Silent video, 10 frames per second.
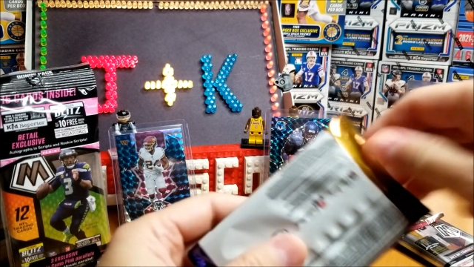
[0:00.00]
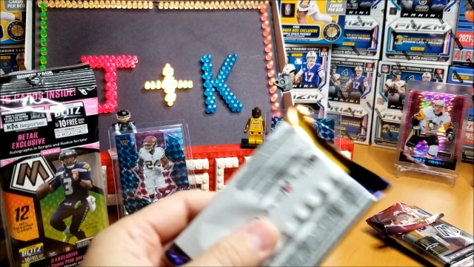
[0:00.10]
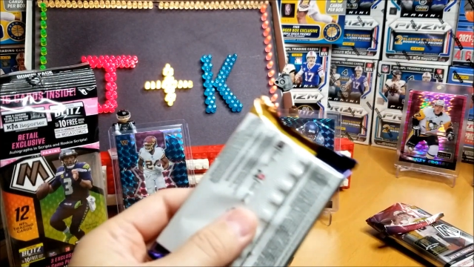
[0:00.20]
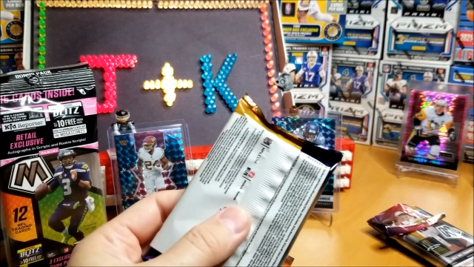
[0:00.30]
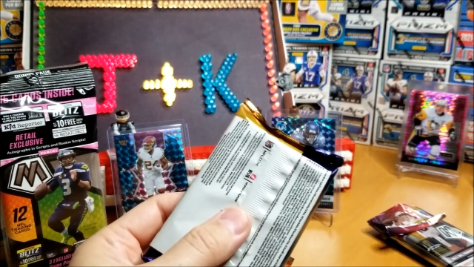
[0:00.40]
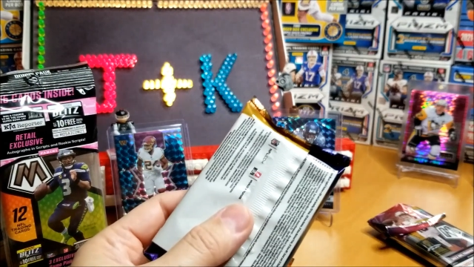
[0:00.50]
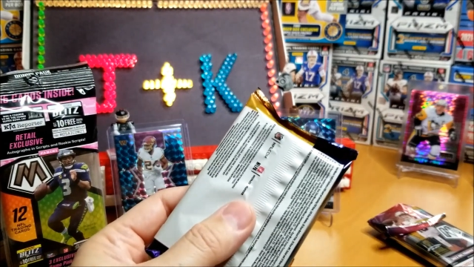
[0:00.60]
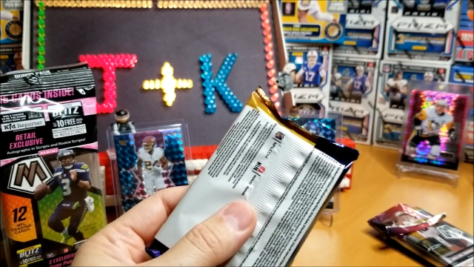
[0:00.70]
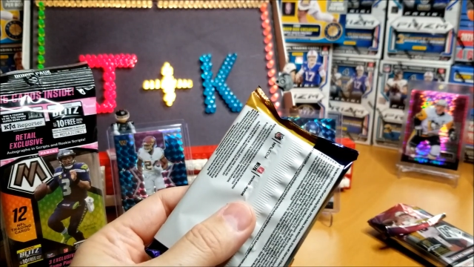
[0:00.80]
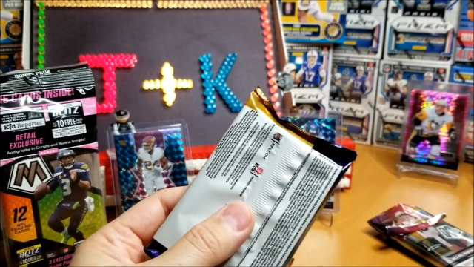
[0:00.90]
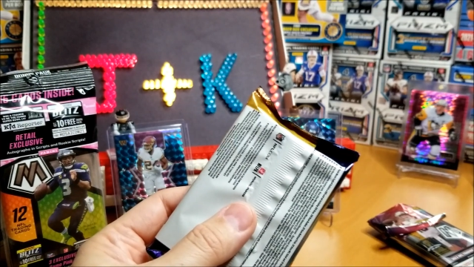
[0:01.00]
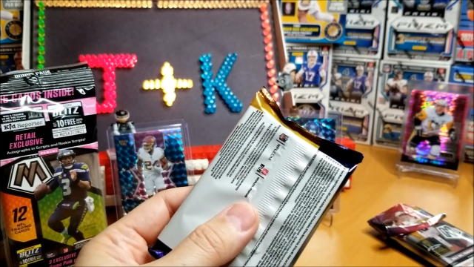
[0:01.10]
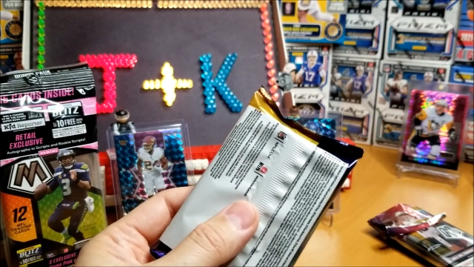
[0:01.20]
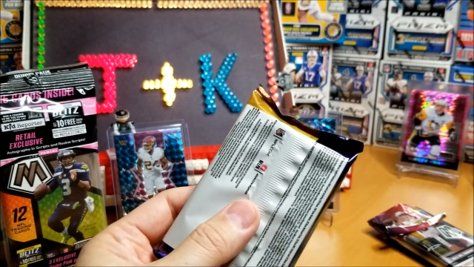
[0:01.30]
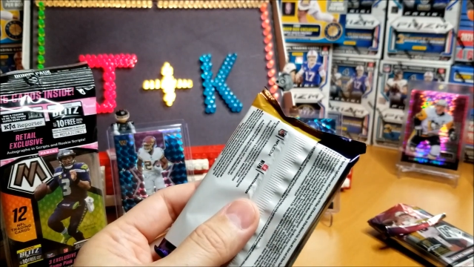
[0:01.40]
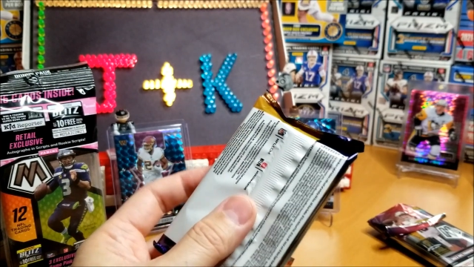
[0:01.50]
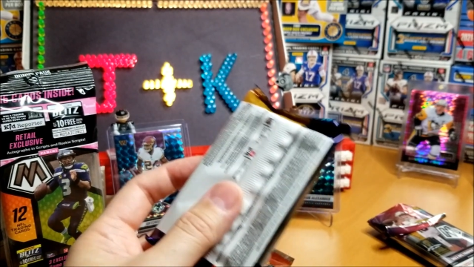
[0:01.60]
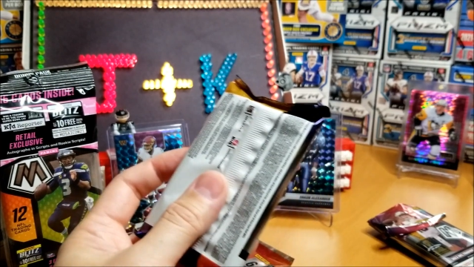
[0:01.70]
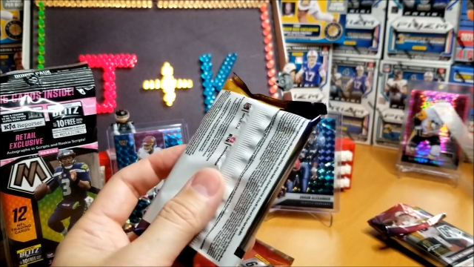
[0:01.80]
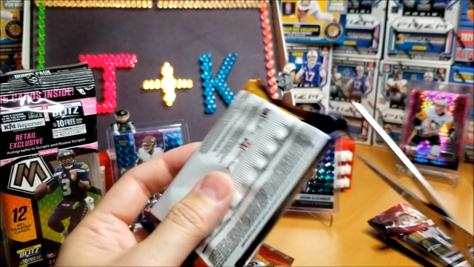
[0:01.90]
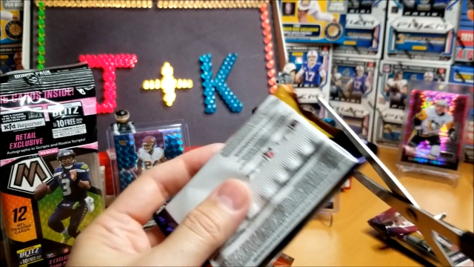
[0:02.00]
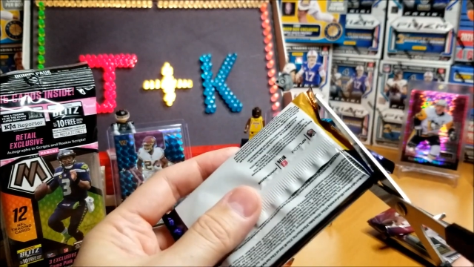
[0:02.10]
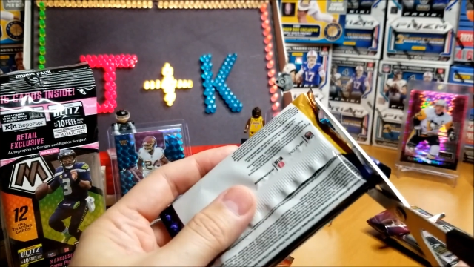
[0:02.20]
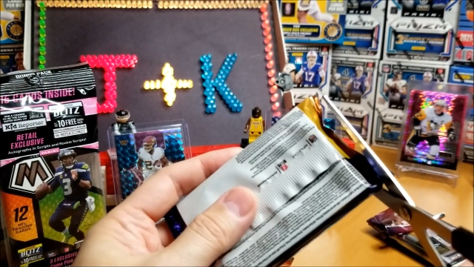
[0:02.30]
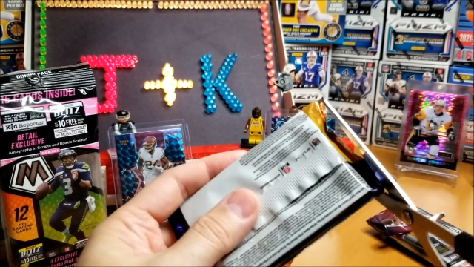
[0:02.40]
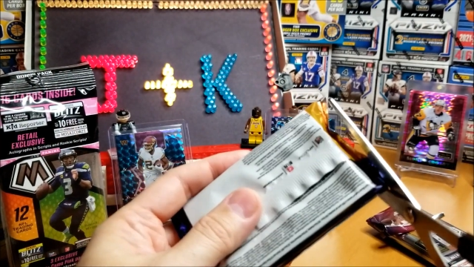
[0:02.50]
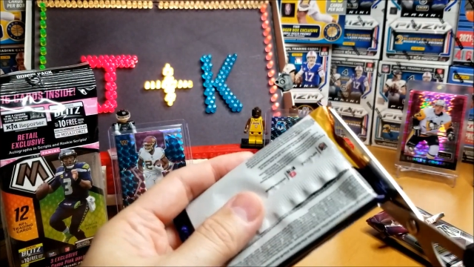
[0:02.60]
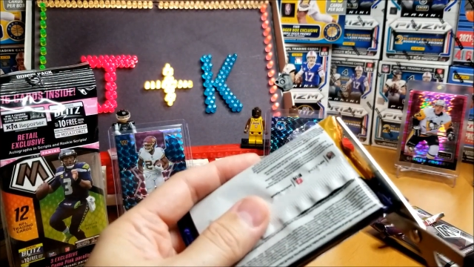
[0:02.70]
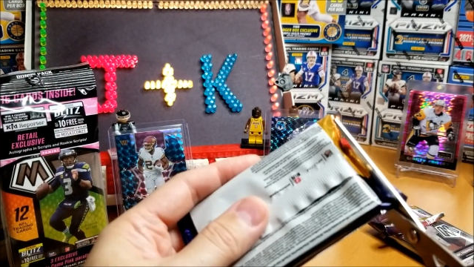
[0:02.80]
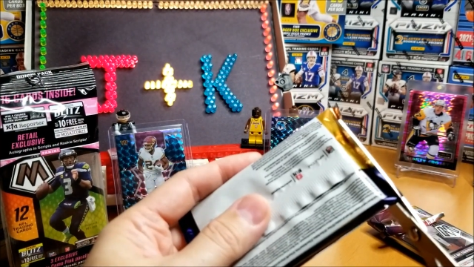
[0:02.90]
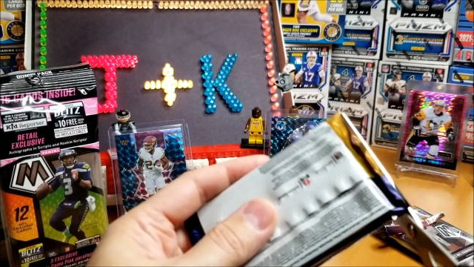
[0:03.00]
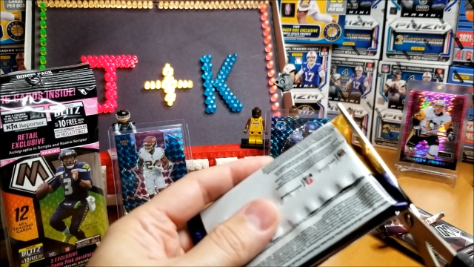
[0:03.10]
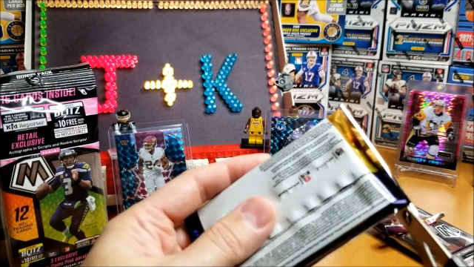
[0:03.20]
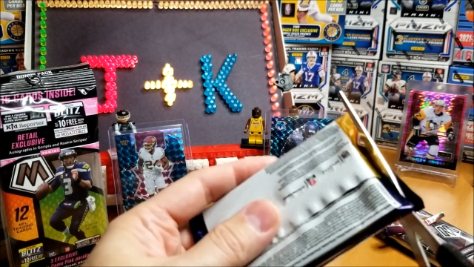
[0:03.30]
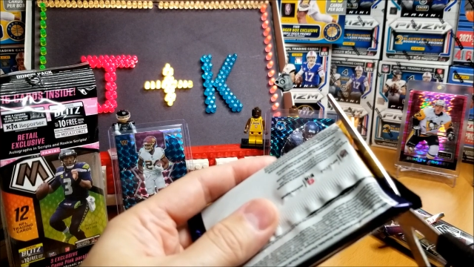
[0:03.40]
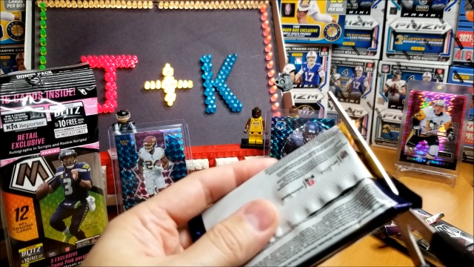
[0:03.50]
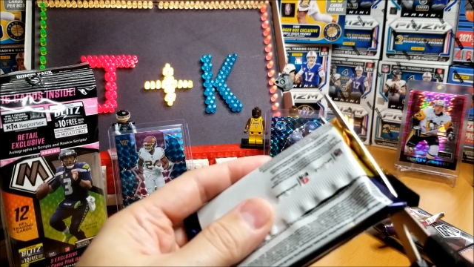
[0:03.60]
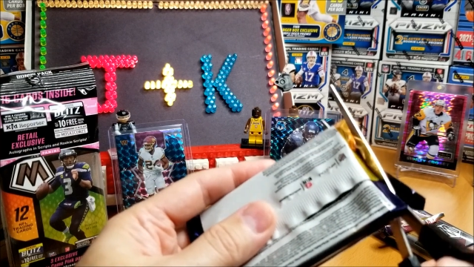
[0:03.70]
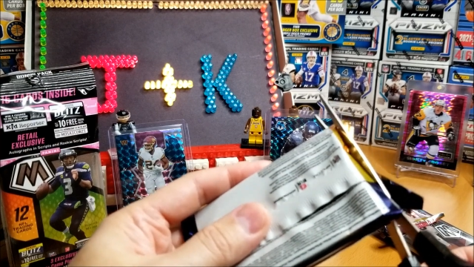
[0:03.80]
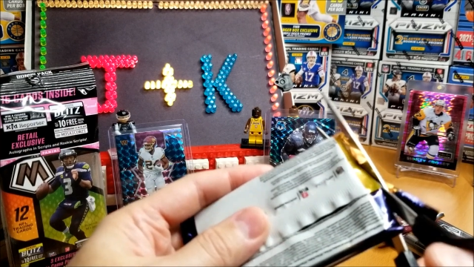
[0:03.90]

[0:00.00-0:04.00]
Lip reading: (no speaker visible)